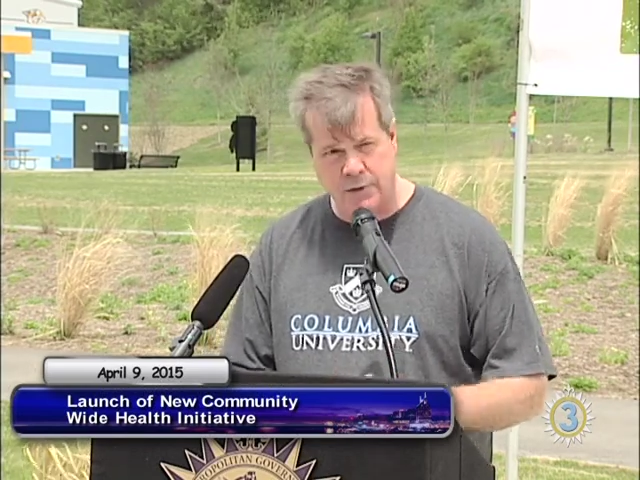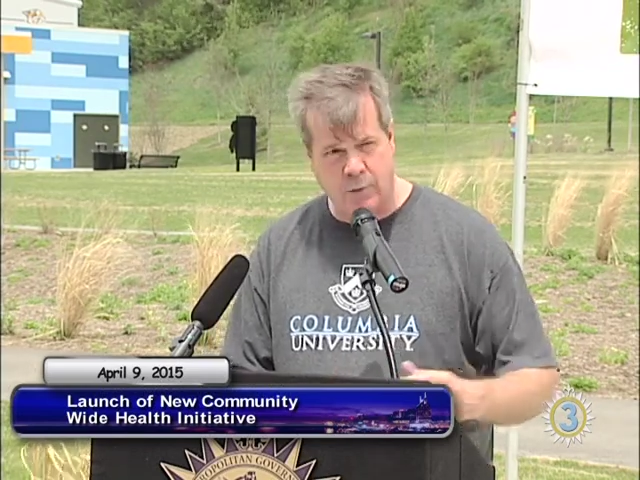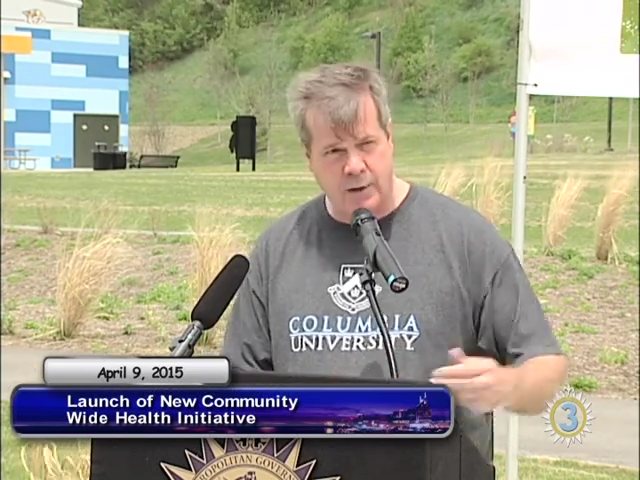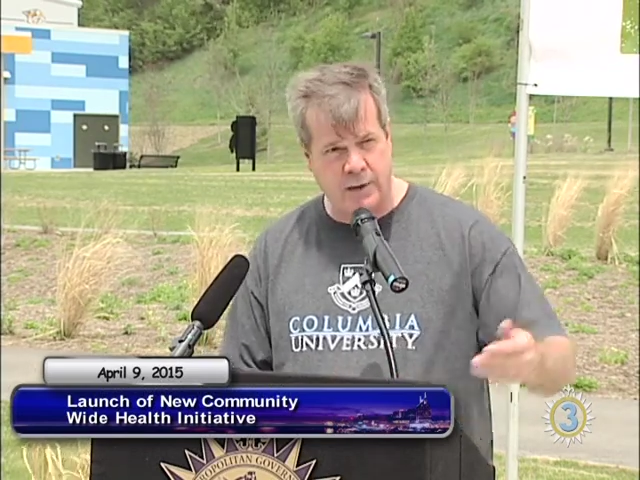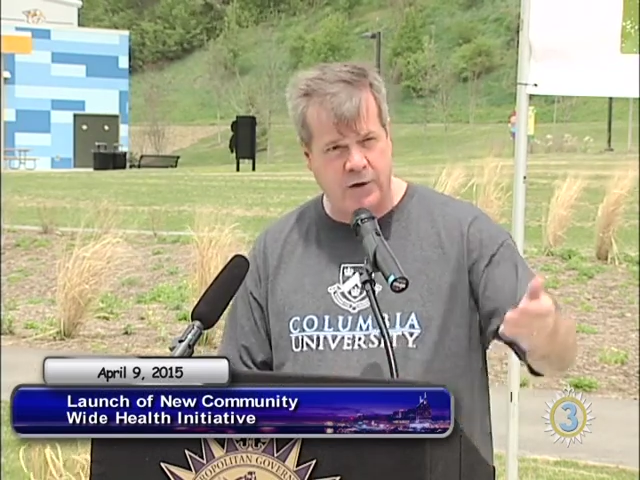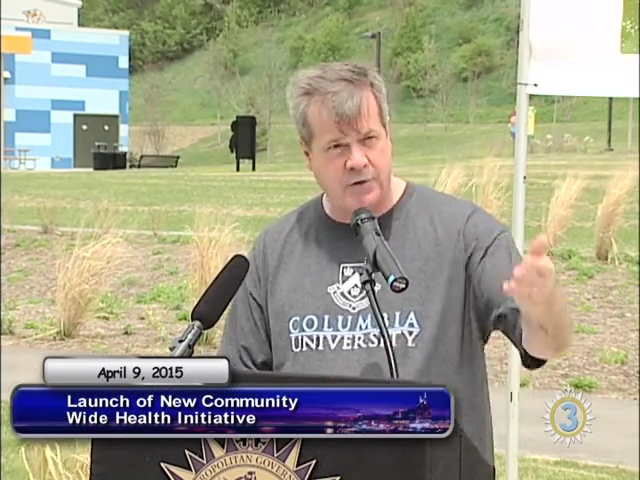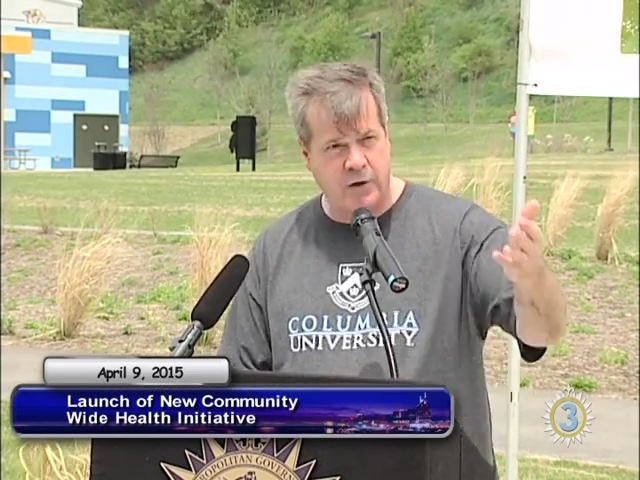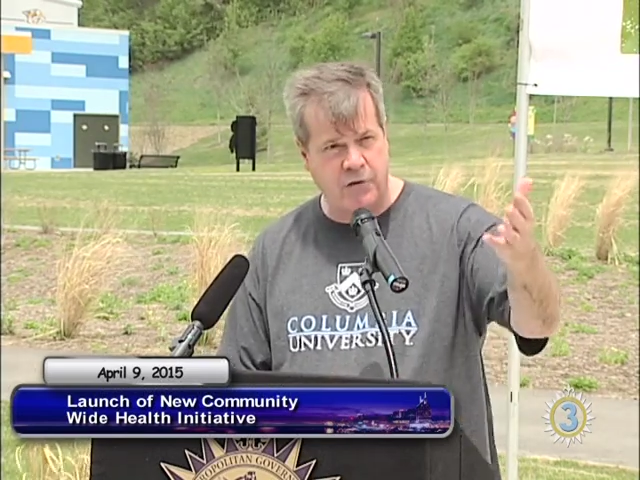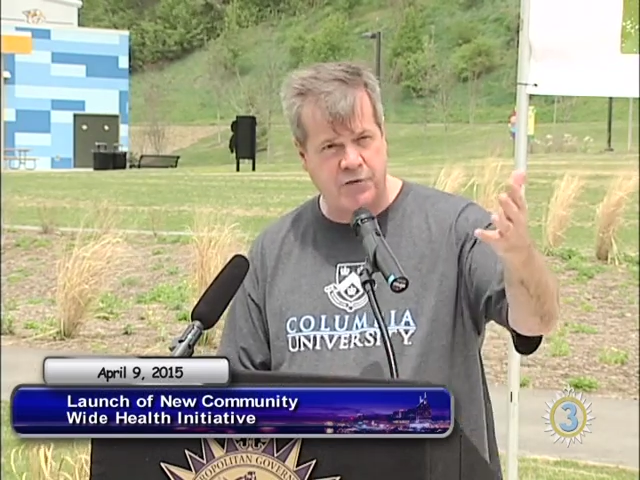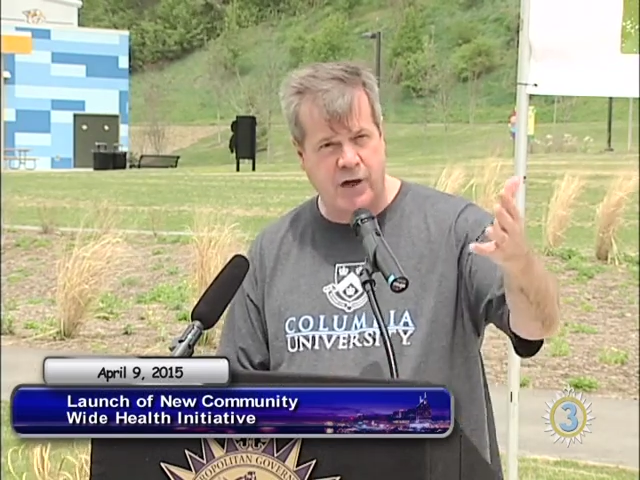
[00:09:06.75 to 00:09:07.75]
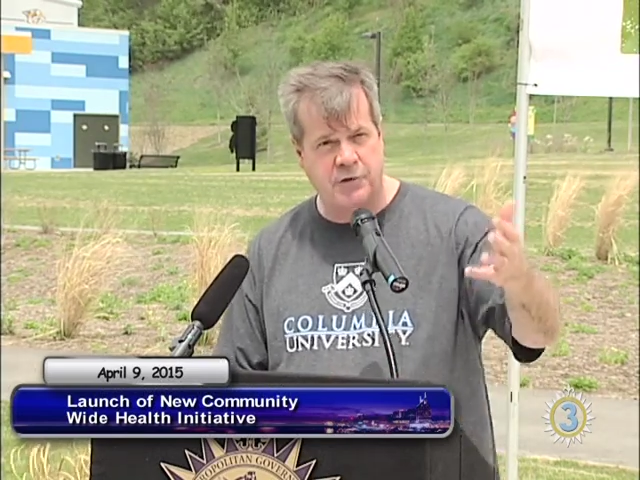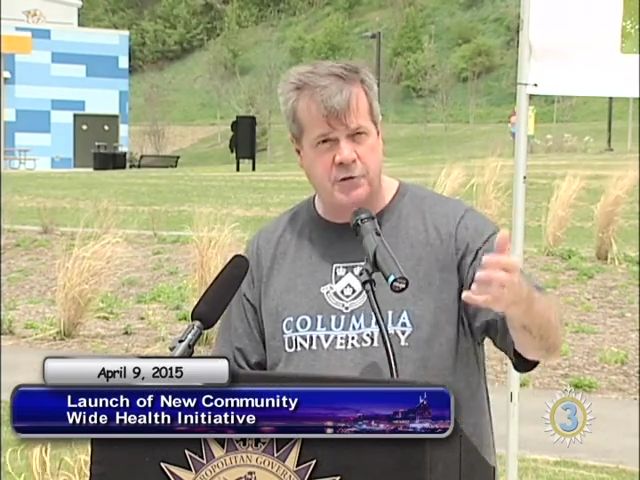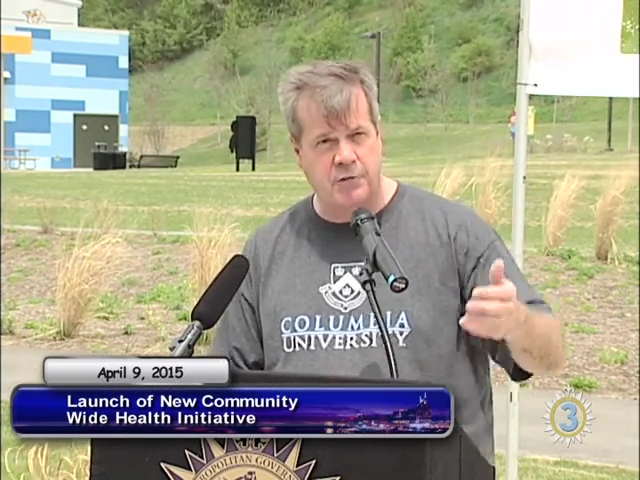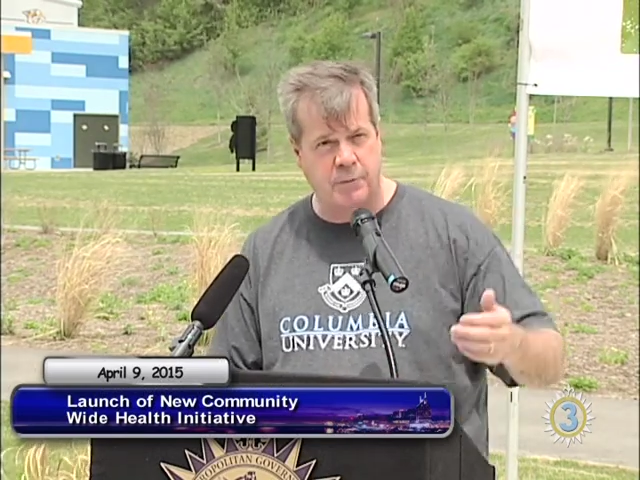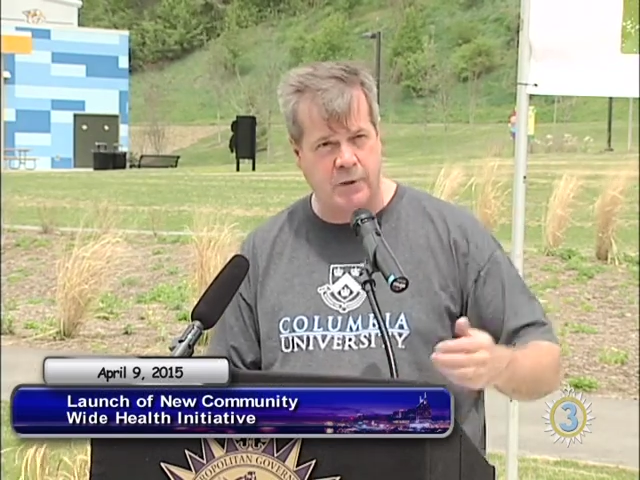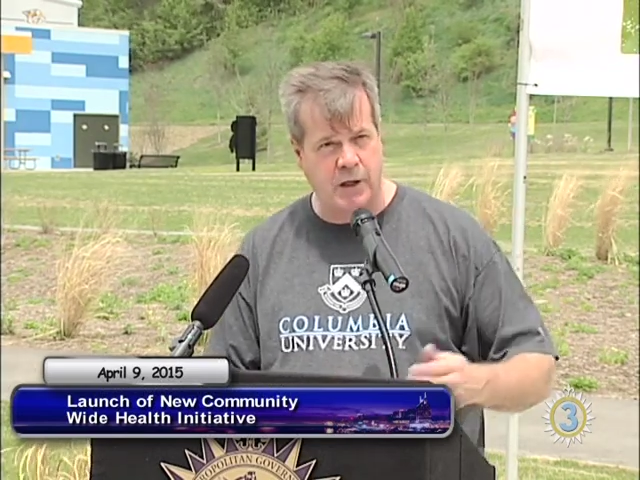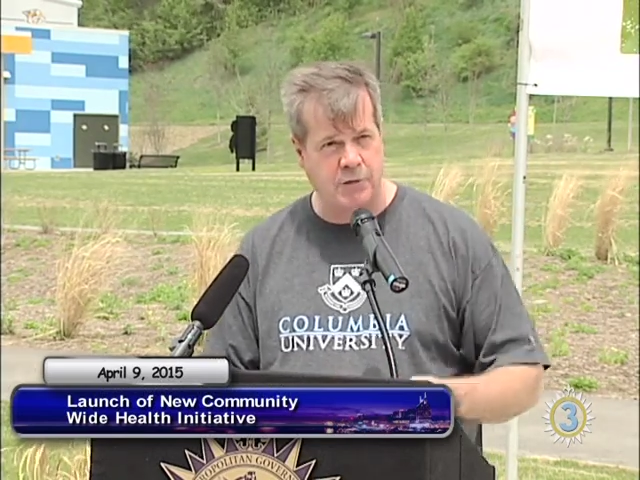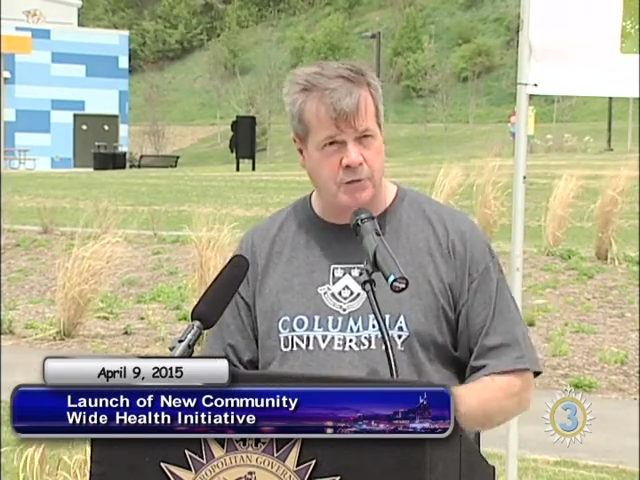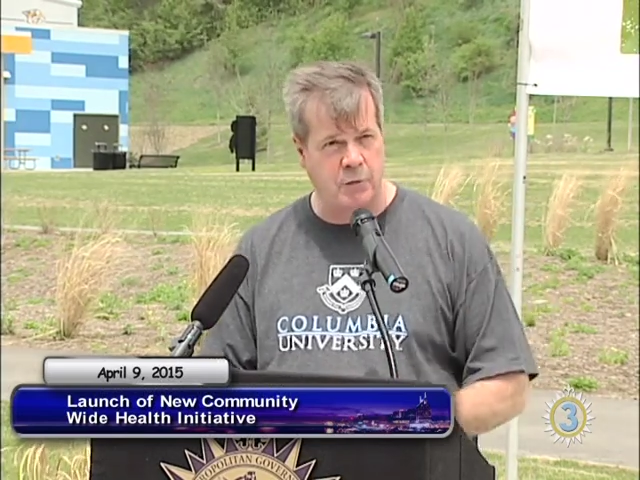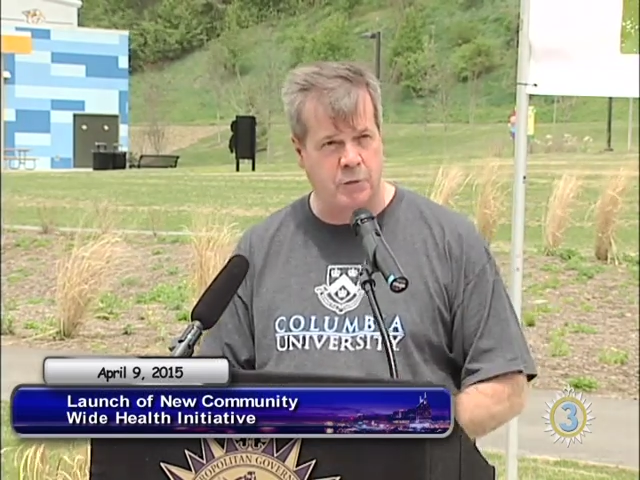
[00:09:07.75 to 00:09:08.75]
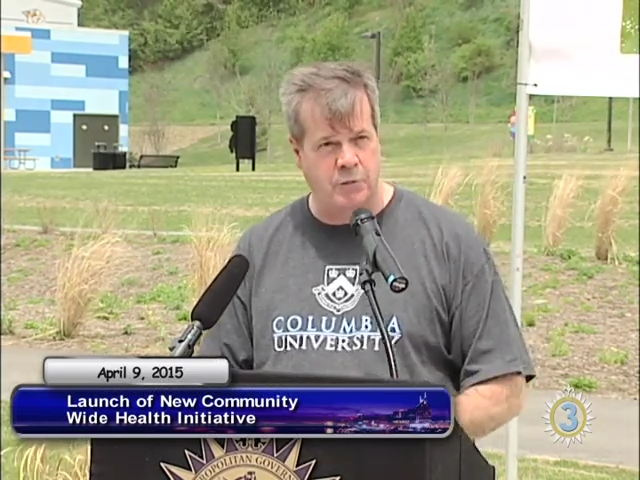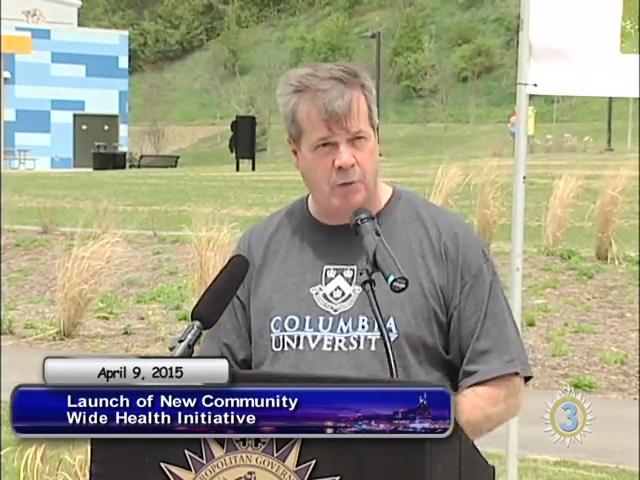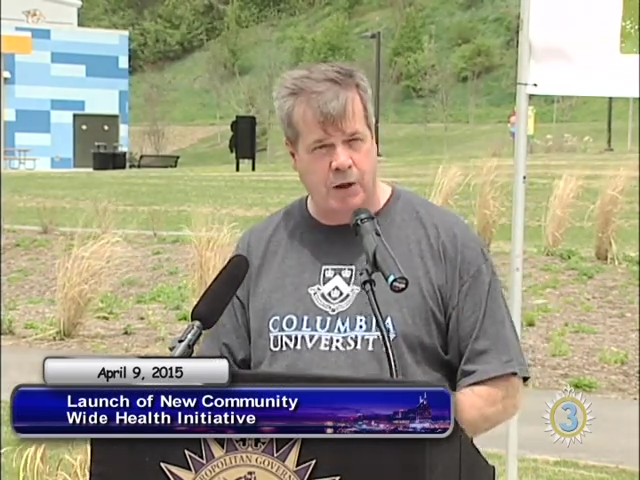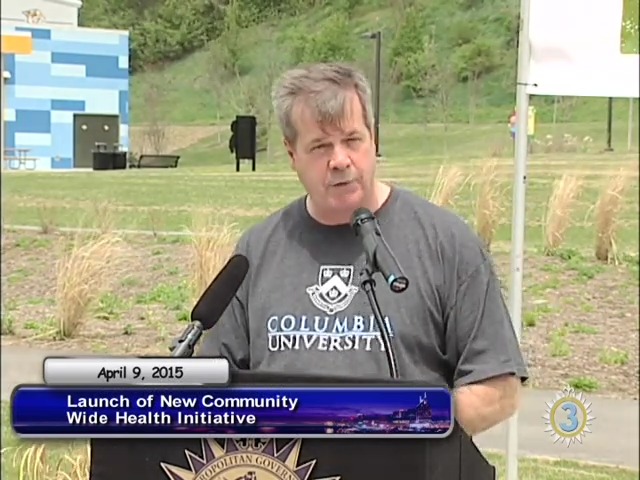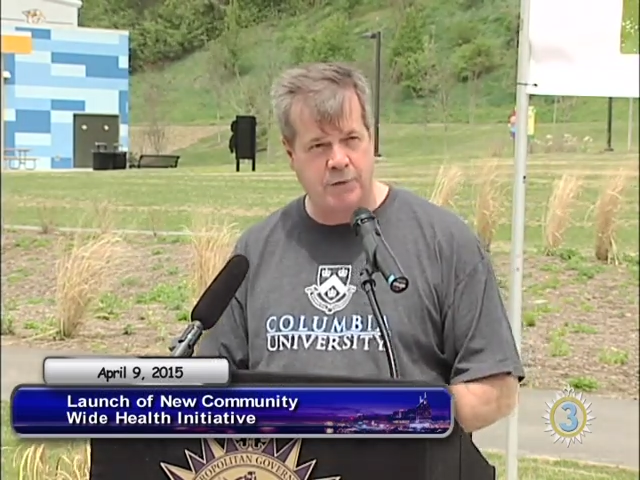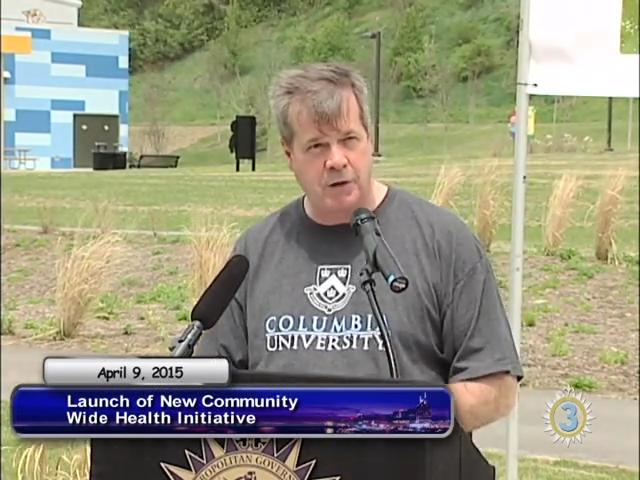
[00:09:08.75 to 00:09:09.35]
to recognize Karen Johnson from the council who's arrived.